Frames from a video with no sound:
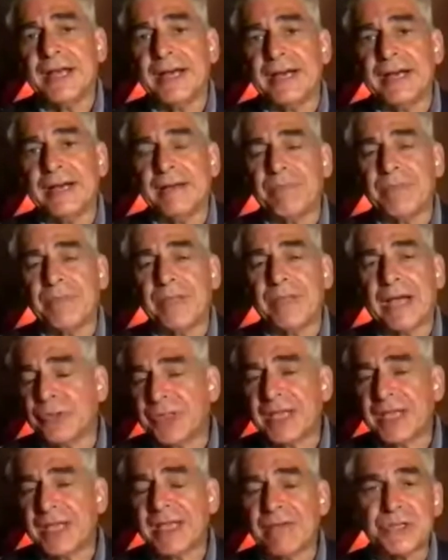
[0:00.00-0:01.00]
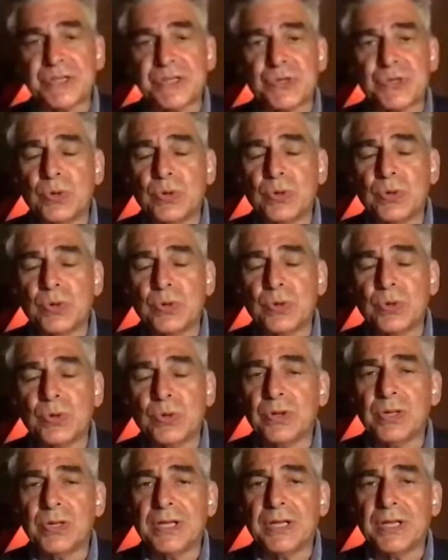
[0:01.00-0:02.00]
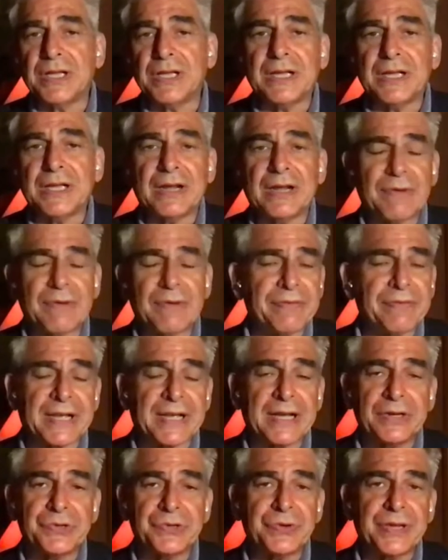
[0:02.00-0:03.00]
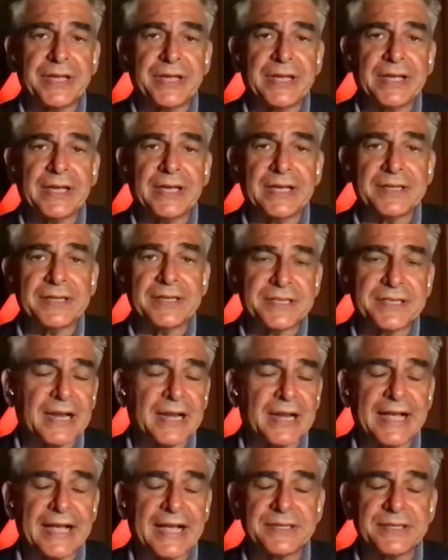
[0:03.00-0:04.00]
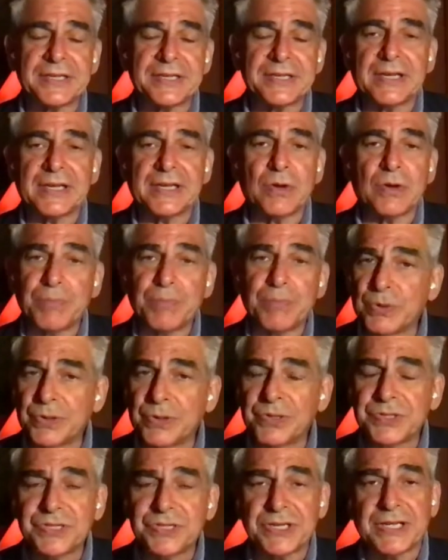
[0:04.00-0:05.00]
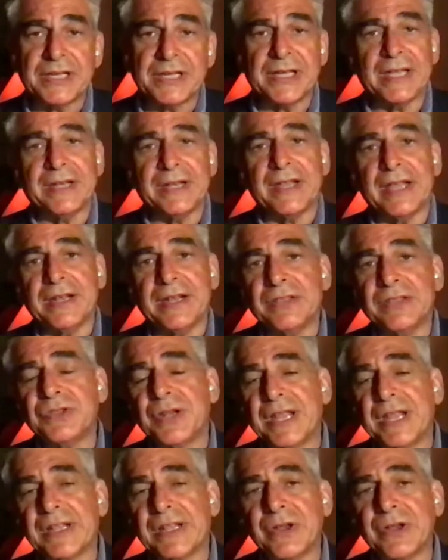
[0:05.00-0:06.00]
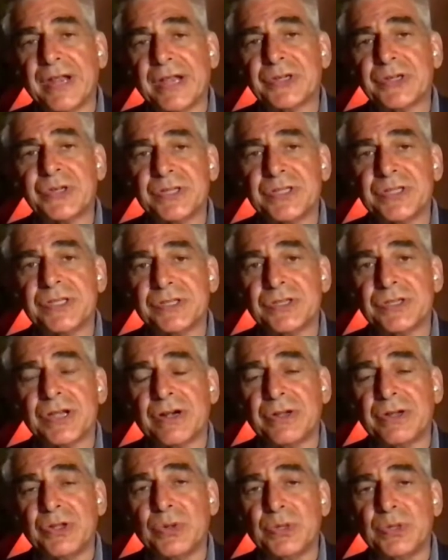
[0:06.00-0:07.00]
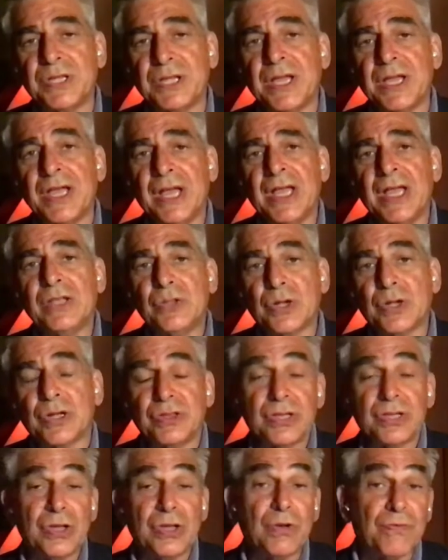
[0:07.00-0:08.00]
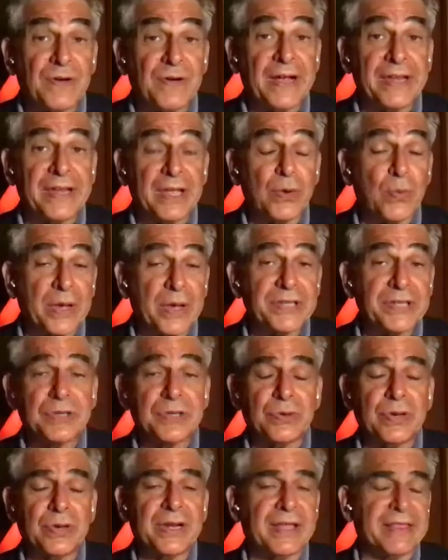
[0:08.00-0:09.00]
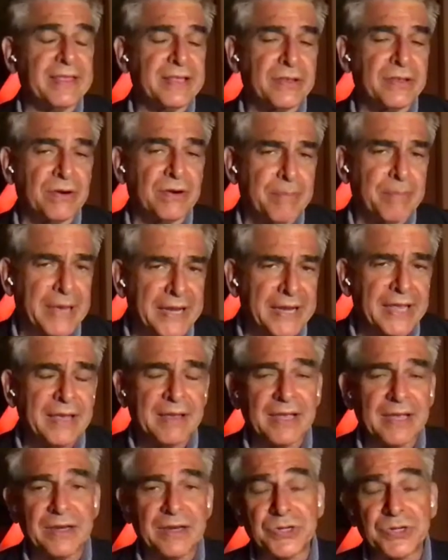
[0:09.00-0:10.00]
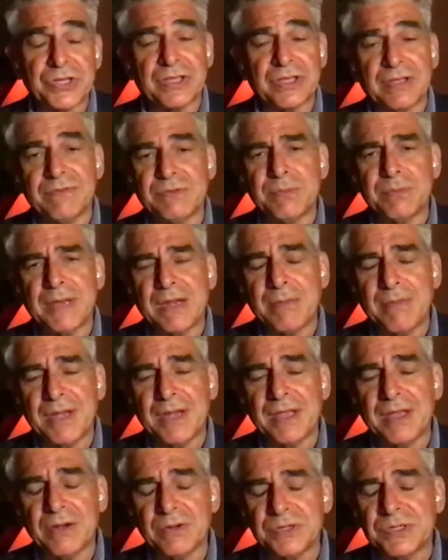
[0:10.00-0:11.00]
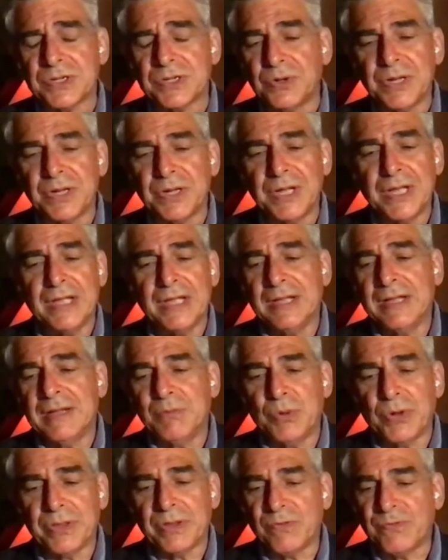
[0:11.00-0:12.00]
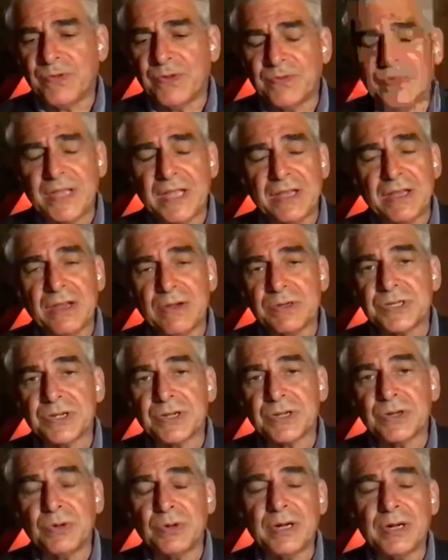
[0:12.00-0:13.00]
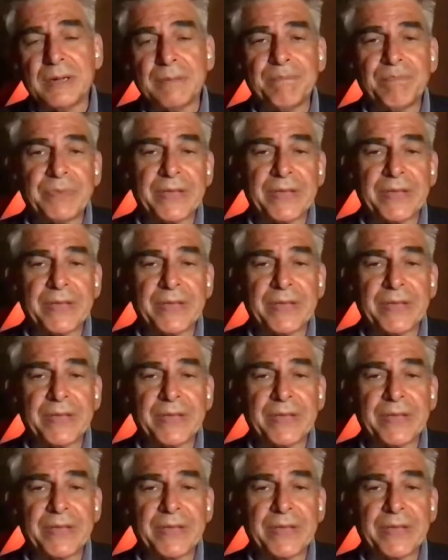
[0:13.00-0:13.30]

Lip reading: I don't think every school around the country still has computers and internet connections. It's our duty to continue finding ways to do it. I think there are many initiatives. Many years ago, more than 15 years ago,